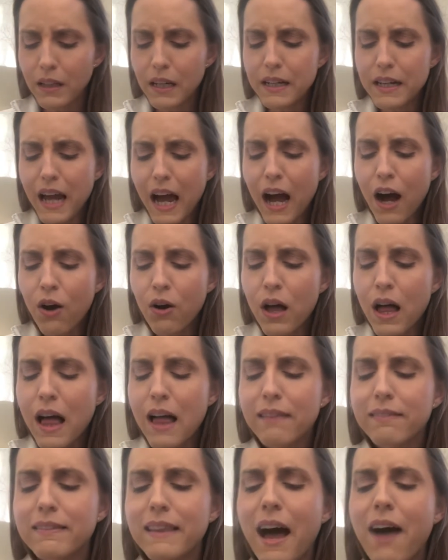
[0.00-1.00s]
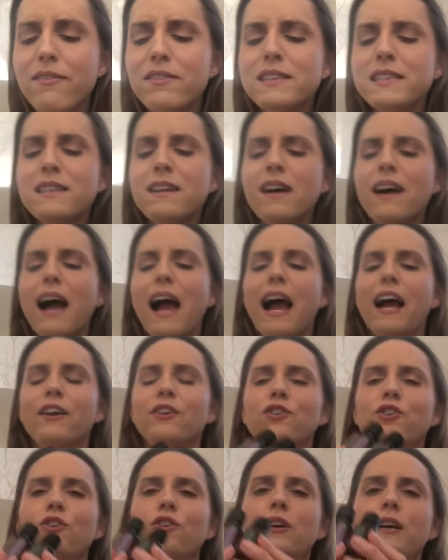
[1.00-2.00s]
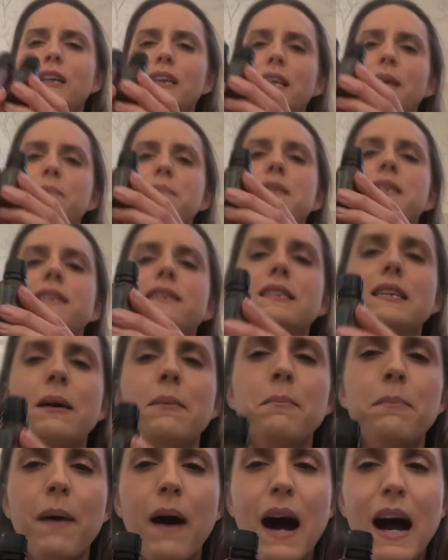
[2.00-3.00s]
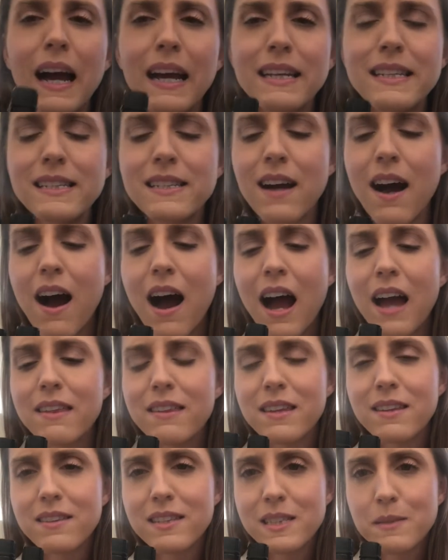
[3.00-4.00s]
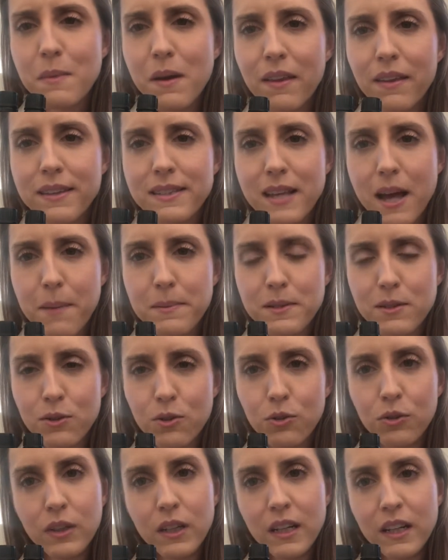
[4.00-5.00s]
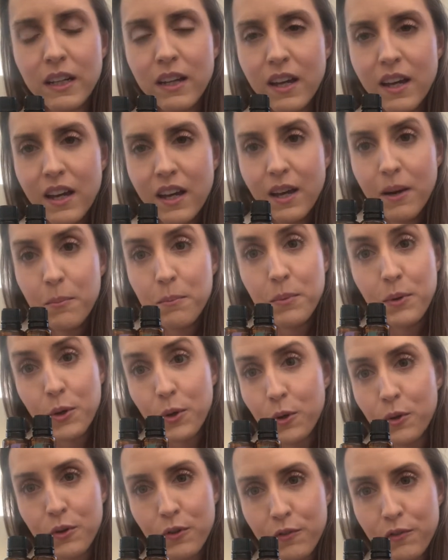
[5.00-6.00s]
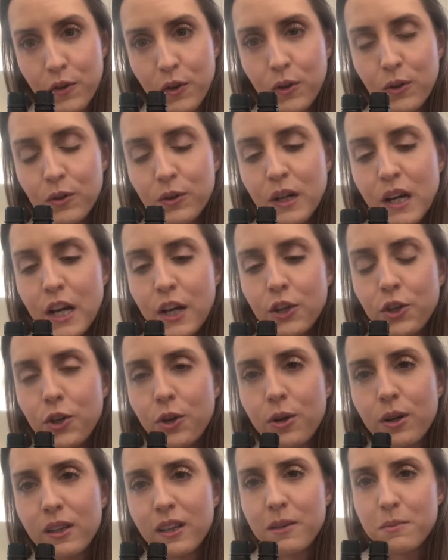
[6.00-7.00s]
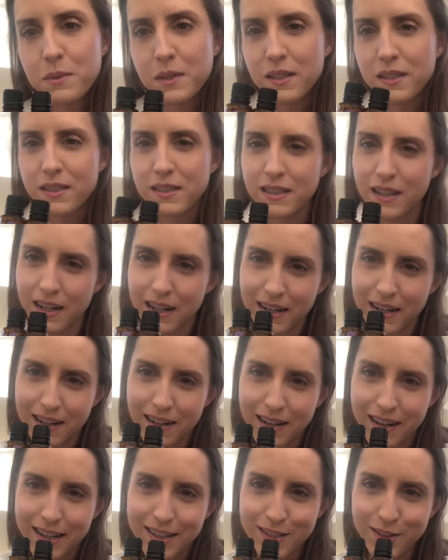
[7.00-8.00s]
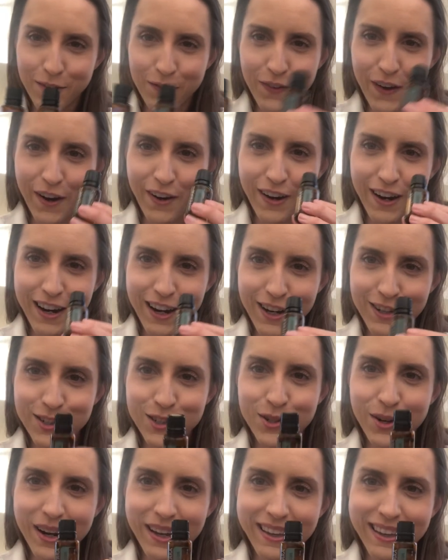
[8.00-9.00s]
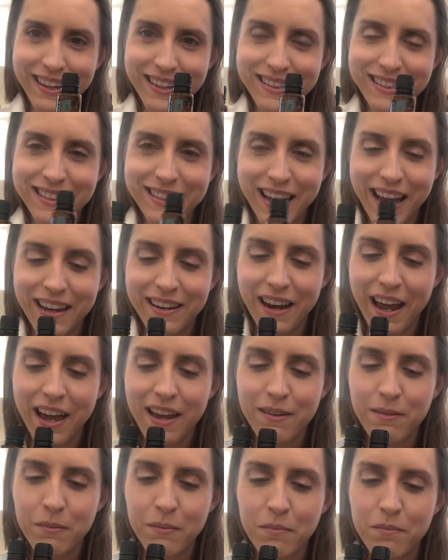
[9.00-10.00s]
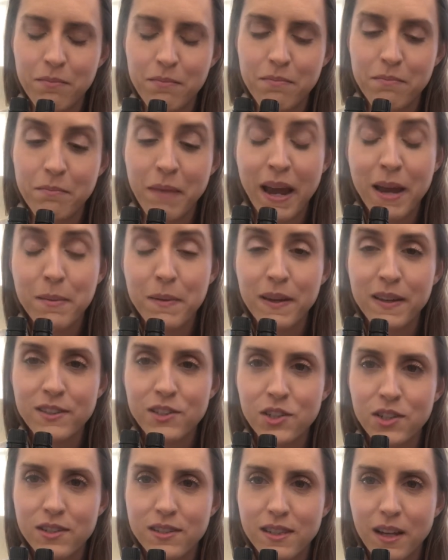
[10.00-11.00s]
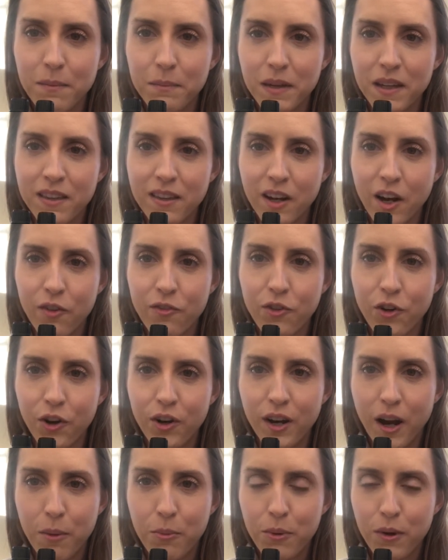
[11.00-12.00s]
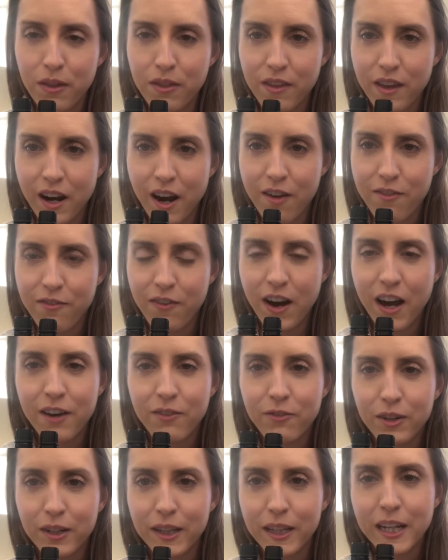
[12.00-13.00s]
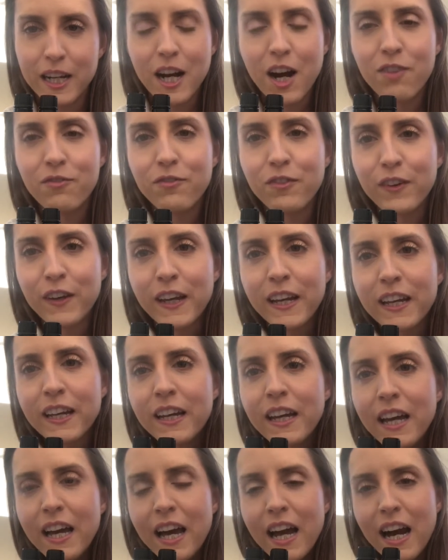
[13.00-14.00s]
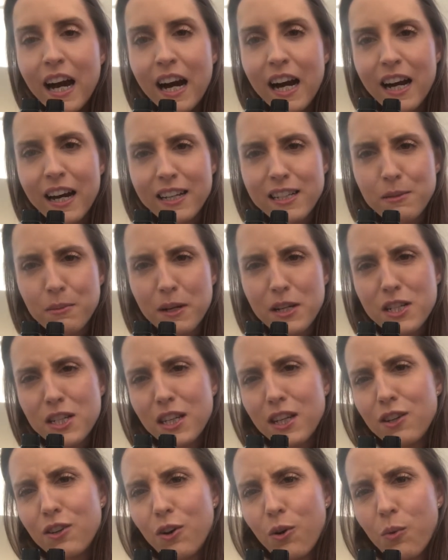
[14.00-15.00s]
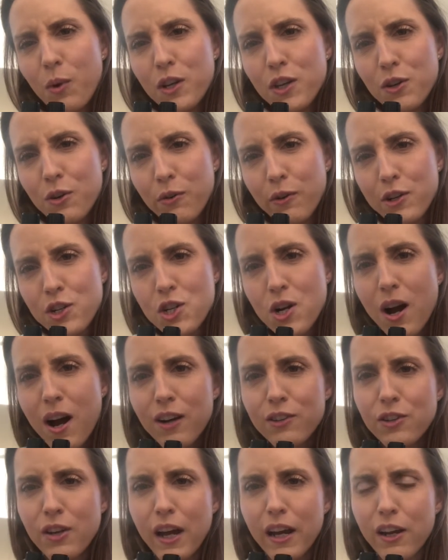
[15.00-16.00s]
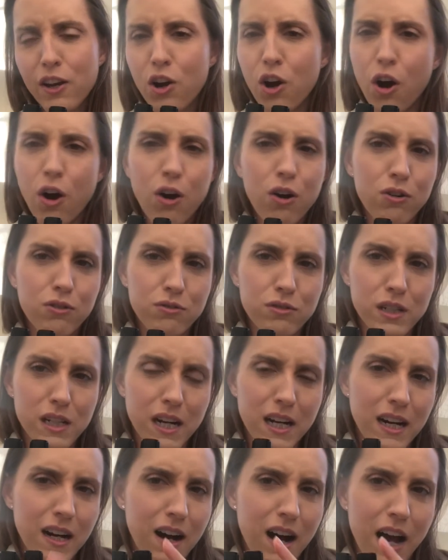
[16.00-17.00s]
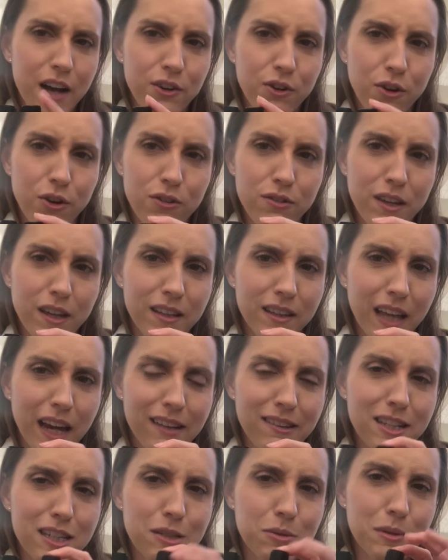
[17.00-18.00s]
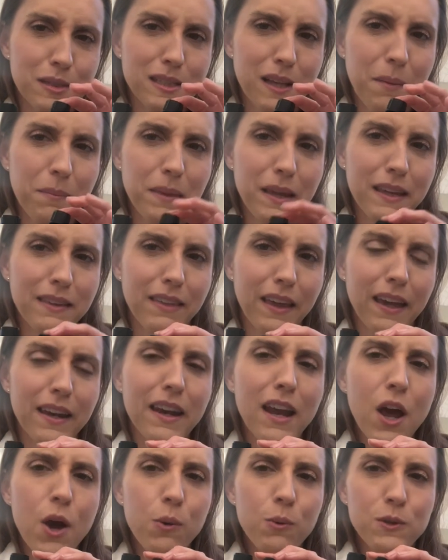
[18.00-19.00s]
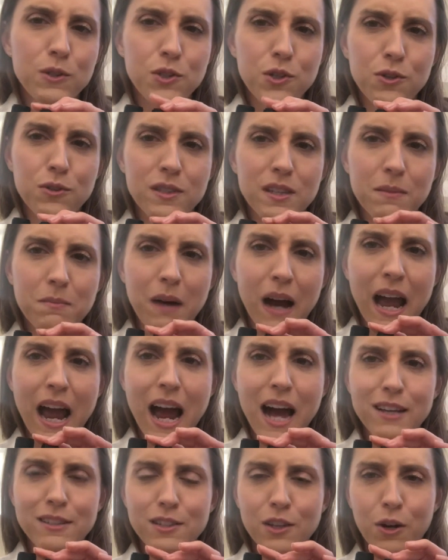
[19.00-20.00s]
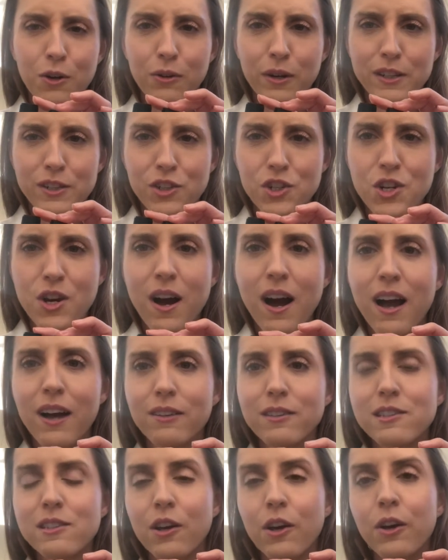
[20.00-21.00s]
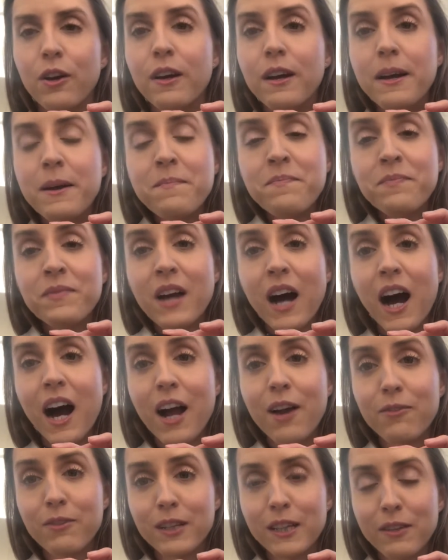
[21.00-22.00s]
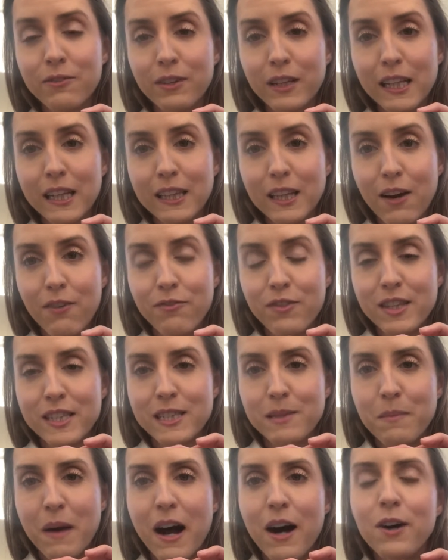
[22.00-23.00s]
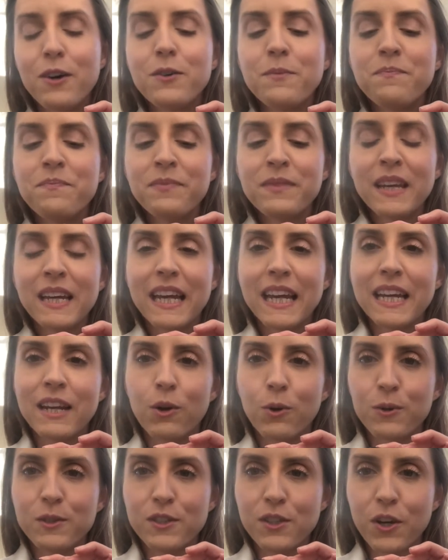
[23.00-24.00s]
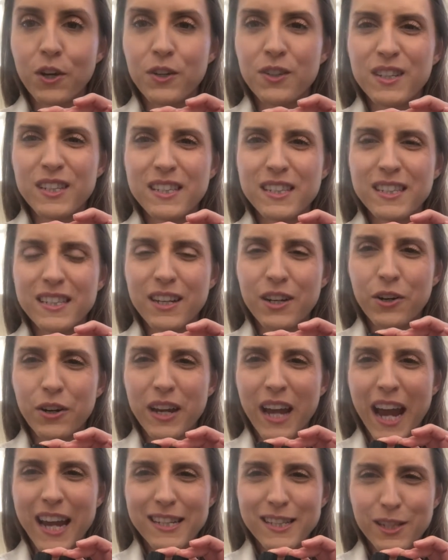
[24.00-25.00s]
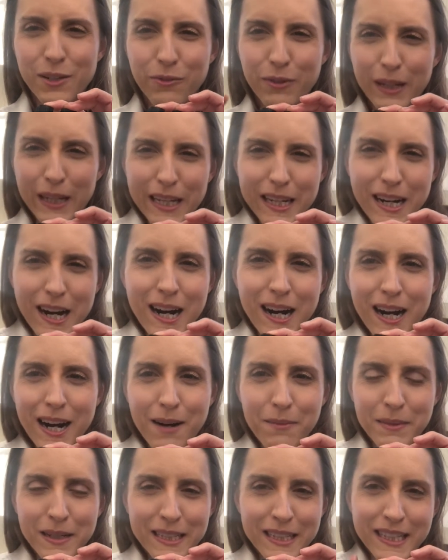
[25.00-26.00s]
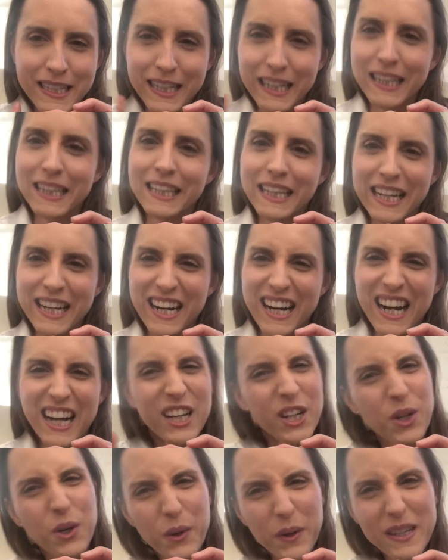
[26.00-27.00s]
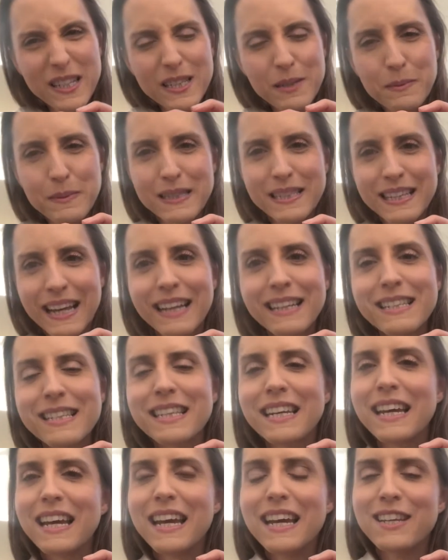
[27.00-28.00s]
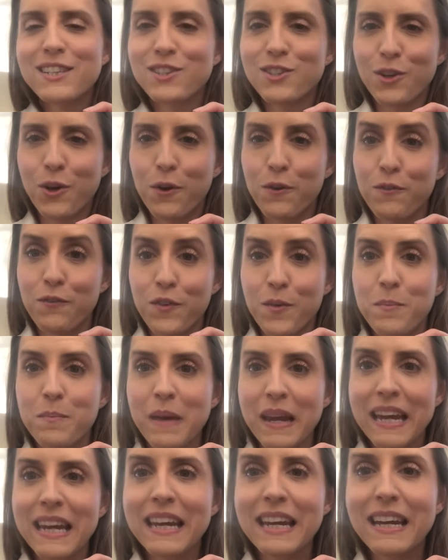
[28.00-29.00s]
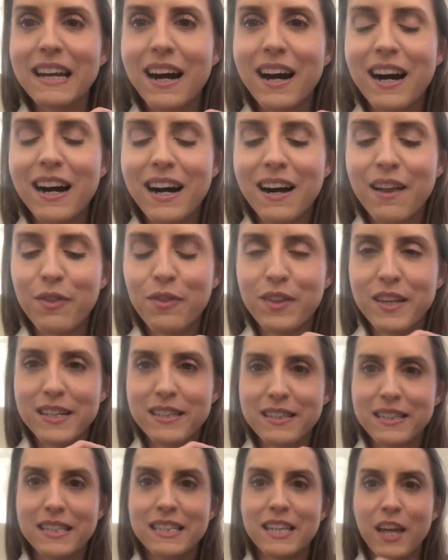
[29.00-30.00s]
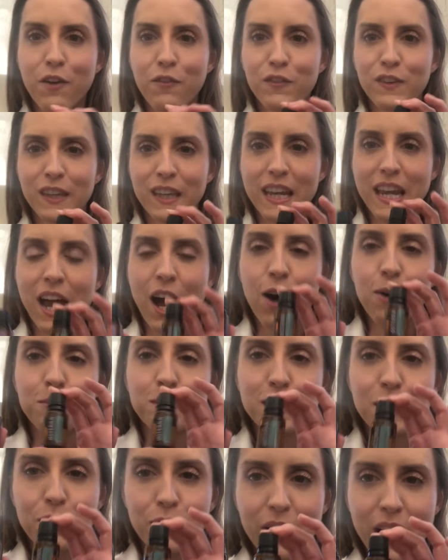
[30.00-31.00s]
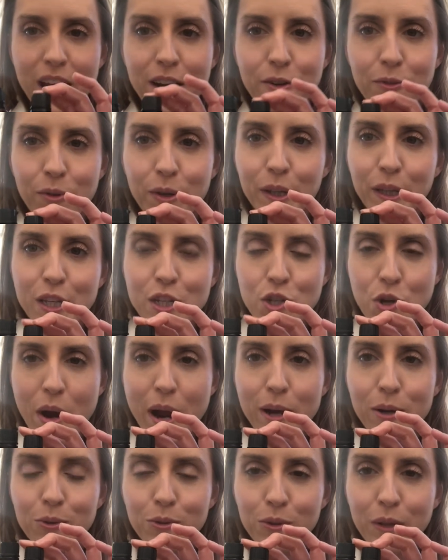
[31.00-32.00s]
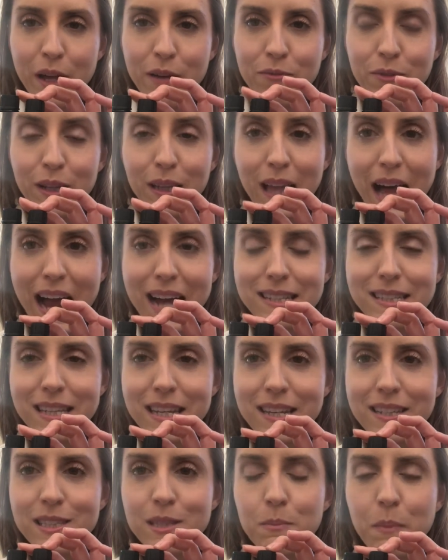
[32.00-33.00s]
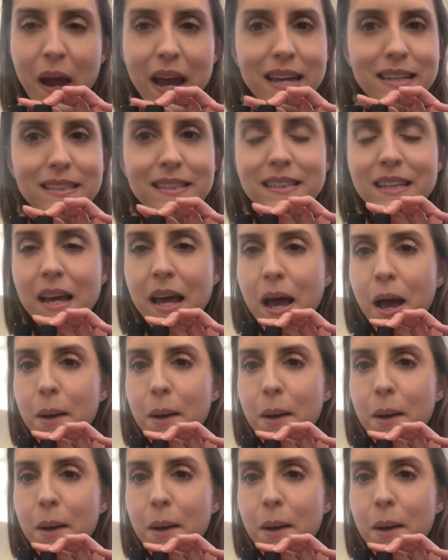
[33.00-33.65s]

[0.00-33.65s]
Now, lavender and eucalyptus combined, I think the smell is absolutely beautiful. Eucalyptus is a very Australian scent, and maybe it's just something that I've grown up with that I find really comforting, especially, when you were a child, you had a cold. I know that this was something that was used in my household as a child, so I really love the smell. It also just creates a really calm and clear and crisp scent. So for me, this definitely helps create a really tranquil and relaxing space.